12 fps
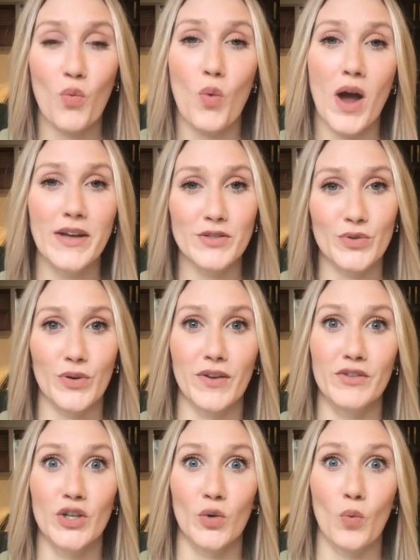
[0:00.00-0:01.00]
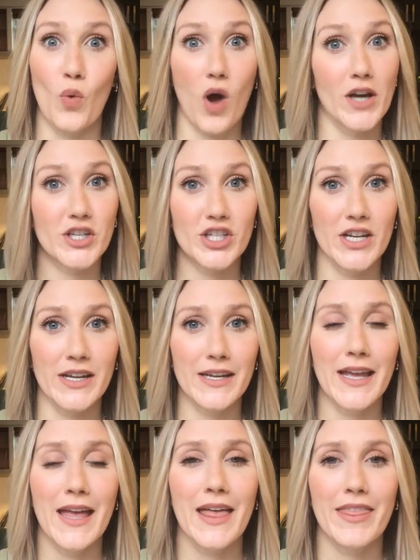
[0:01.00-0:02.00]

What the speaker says: what sort of you're watching,